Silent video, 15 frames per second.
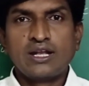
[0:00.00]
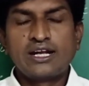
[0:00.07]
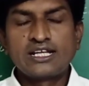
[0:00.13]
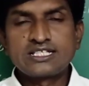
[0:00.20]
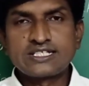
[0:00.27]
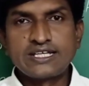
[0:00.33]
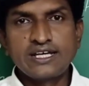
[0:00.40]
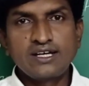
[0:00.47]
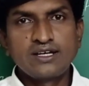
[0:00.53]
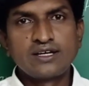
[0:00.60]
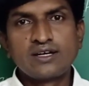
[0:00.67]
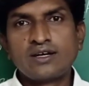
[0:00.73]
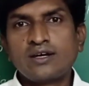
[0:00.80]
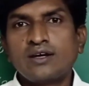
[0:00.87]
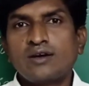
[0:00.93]
Let us take
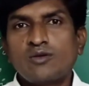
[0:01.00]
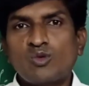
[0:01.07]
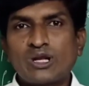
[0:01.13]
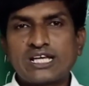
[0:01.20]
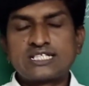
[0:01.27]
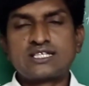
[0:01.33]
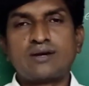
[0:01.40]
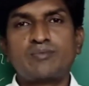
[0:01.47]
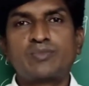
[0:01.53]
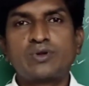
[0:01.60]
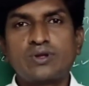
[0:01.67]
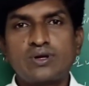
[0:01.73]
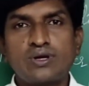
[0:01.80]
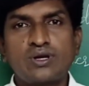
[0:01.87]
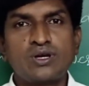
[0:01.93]
one
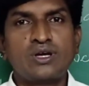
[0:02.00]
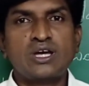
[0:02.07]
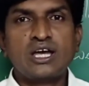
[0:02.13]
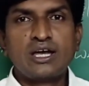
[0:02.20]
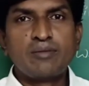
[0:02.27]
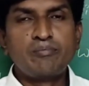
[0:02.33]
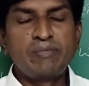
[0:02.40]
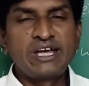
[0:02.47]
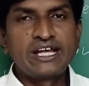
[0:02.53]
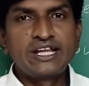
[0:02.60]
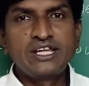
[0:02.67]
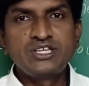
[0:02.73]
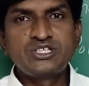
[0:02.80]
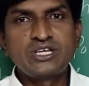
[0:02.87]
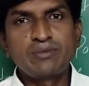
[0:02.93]
example,
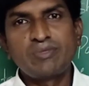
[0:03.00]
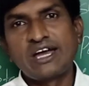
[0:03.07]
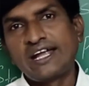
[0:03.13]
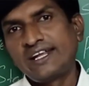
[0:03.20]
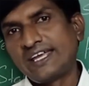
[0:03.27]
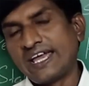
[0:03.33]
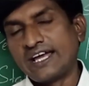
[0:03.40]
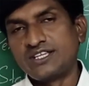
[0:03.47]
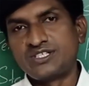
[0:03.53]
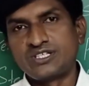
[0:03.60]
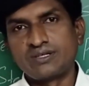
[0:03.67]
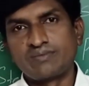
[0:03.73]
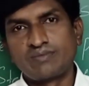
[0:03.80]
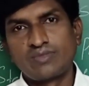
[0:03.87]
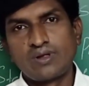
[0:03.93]
magnesium and
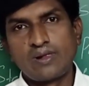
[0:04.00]
calcium.